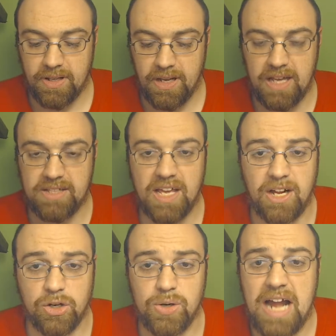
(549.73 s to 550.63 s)
is like a
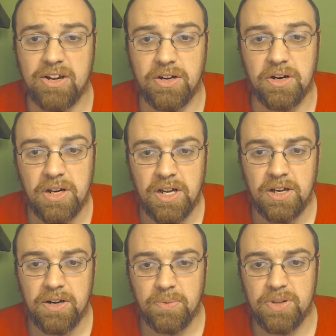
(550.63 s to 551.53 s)
cracker
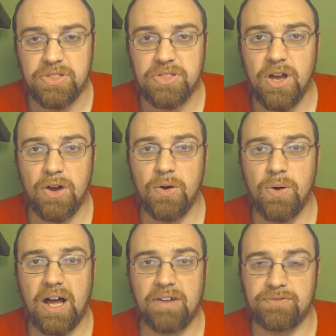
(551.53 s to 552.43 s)
with
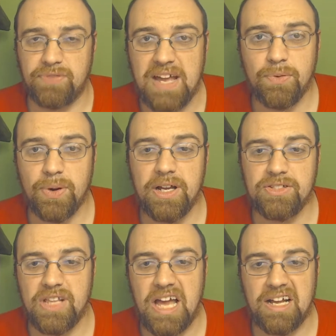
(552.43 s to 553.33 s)
no flavoring, so
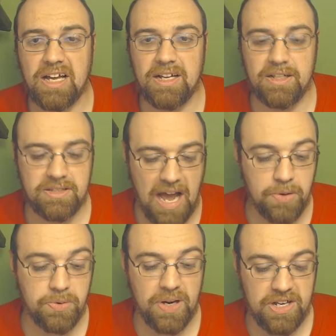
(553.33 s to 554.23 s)
that kind of
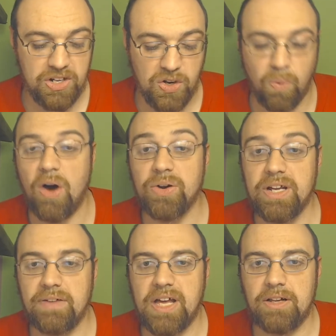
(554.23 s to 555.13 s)
downgraded the quality
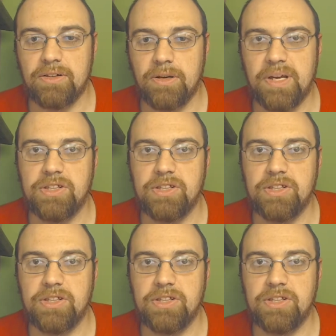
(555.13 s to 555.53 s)
of that a little bit.